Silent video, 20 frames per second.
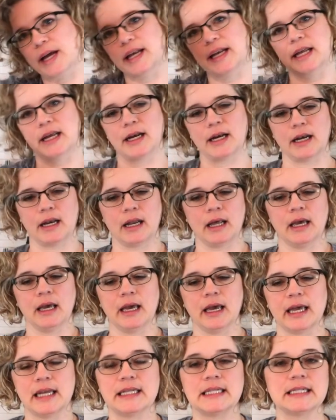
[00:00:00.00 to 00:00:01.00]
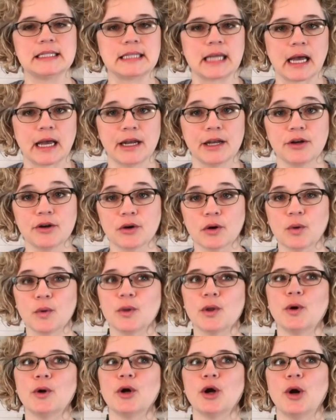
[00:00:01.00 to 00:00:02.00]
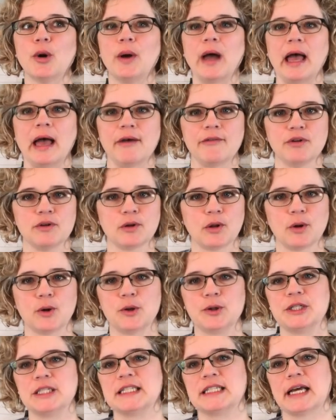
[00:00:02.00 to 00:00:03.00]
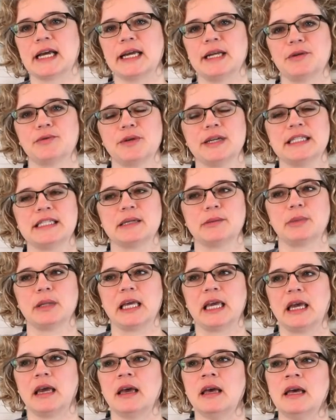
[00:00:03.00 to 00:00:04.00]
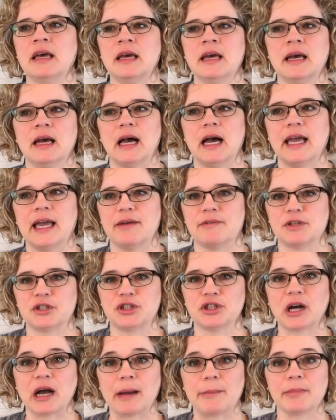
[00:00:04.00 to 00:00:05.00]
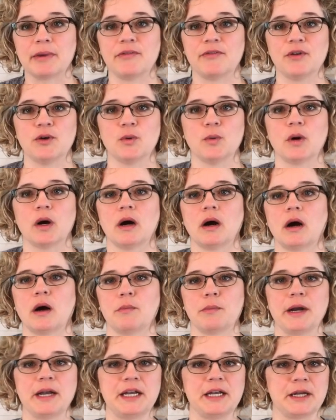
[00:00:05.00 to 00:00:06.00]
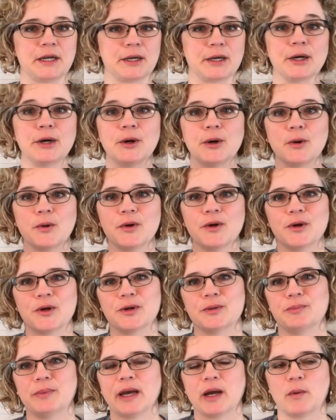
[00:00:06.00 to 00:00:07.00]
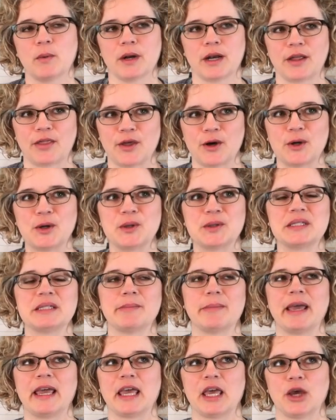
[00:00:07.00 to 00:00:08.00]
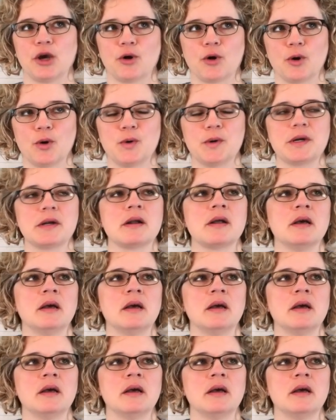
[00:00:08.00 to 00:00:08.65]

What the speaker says: ahead and design your own logo, have your logo designed reasonably. I have a shop. If you are ready to go, you can pick one of those and make it your own.